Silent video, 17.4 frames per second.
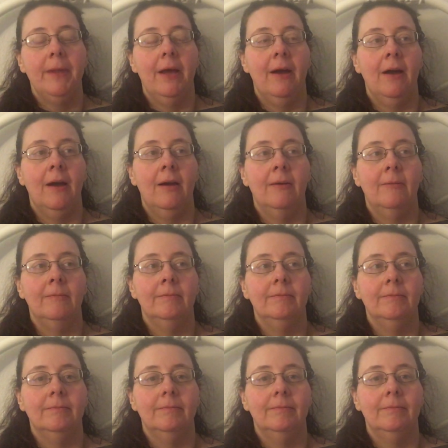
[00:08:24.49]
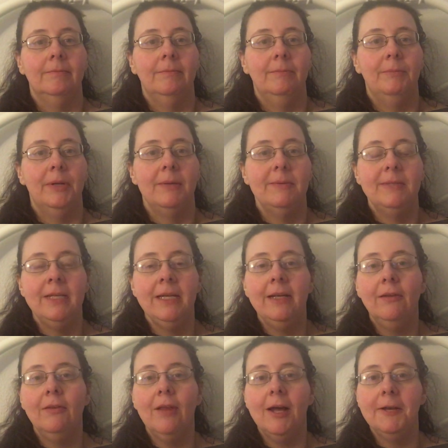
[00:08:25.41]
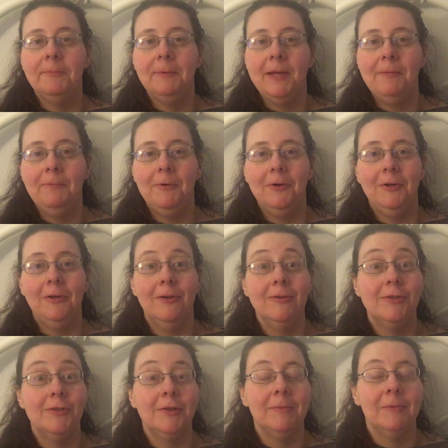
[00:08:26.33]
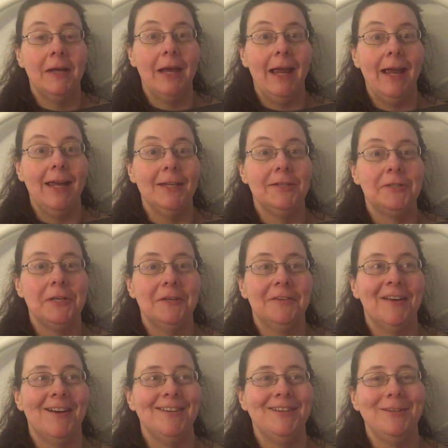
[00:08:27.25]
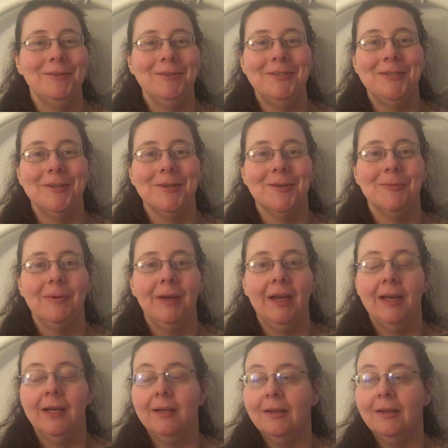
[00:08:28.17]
I'm seeing a lot of people closer to my age here on YouTube